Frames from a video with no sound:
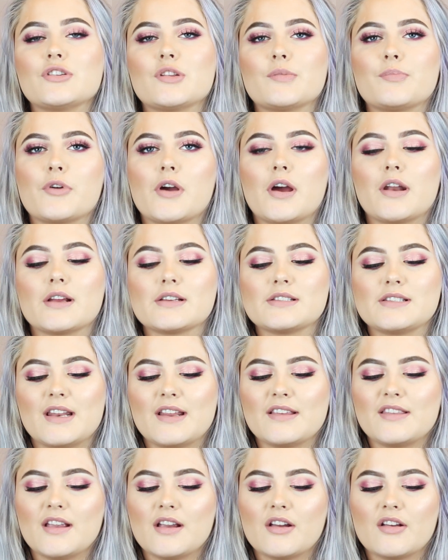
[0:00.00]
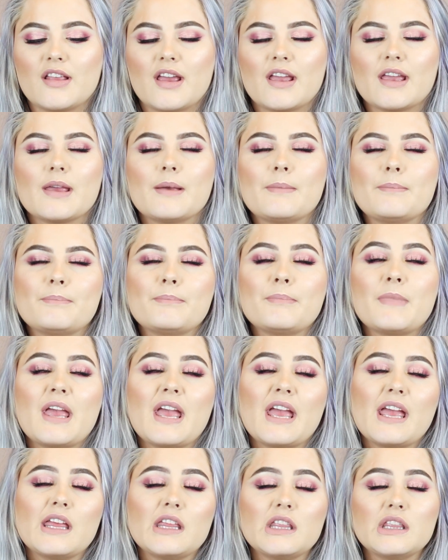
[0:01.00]
to the products that I think are like,
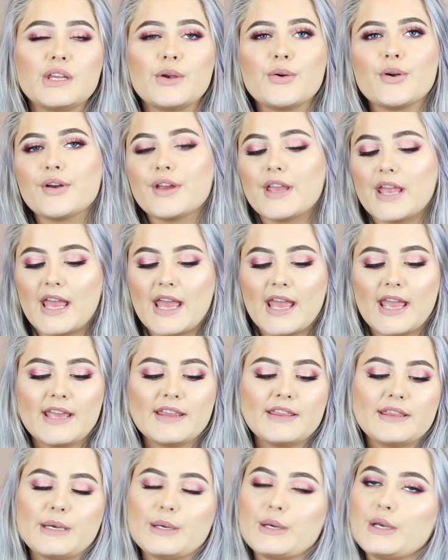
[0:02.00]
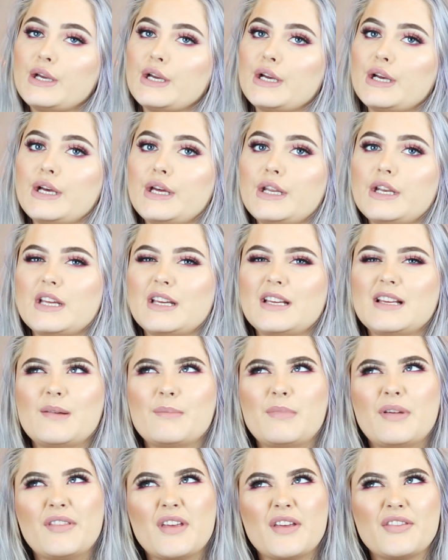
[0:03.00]
meh, they're okay, they're good,
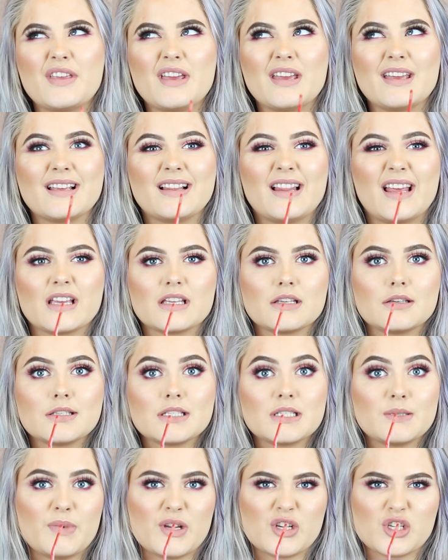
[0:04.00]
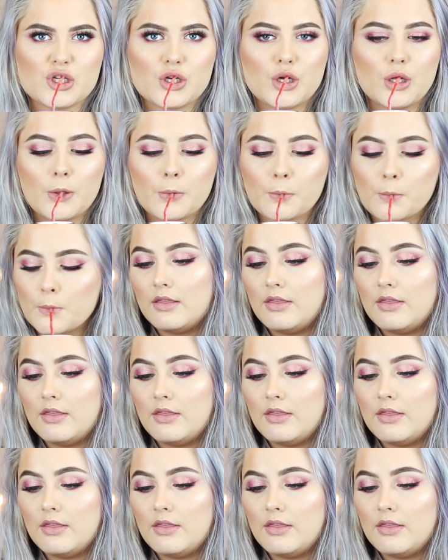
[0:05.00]
but nothing like special.